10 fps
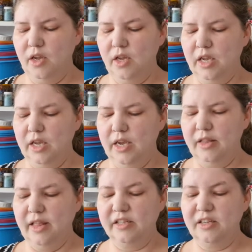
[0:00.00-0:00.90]
Yeah,
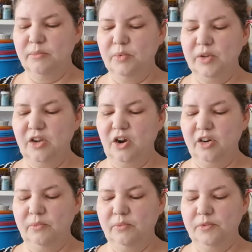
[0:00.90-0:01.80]
that's going to be really
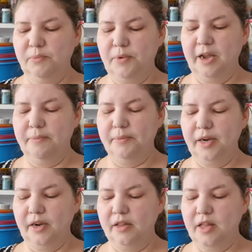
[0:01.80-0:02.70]
hard to pipe, I'm
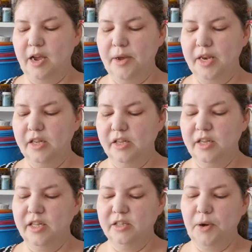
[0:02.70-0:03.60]
not going to lie, but it
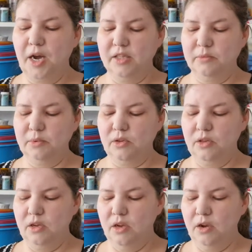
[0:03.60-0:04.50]
is possible.
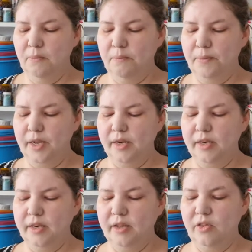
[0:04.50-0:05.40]
But
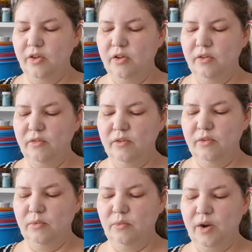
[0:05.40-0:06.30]

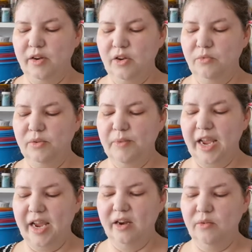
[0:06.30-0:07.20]
what you
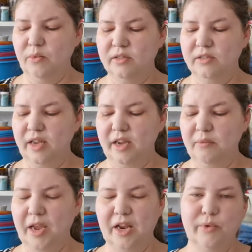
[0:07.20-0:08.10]
made was like
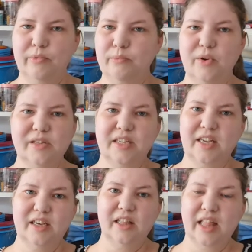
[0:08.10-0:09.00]
made with, once
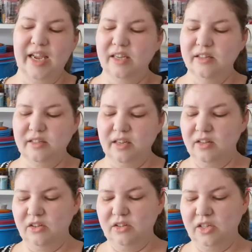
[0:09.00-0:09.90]
again, glaze, and
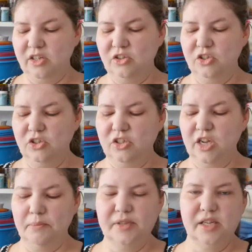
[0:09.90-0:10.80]
it looks like you just
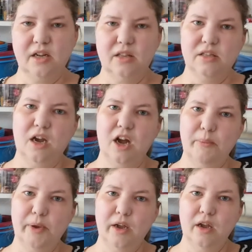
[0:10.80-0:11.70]
dumped it on the
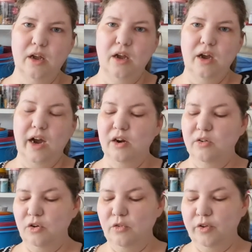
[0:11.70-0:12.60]
top. I
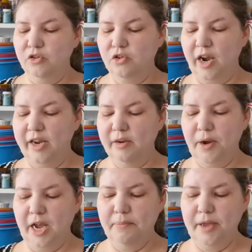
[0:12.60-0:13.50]
don't know if you tried to
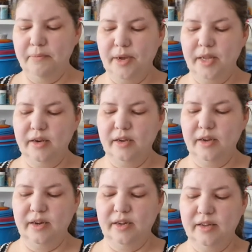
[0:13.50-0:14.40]
pipe it, but
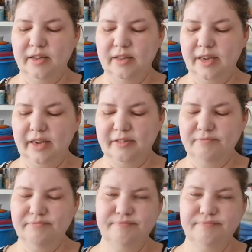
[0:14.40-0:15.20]
like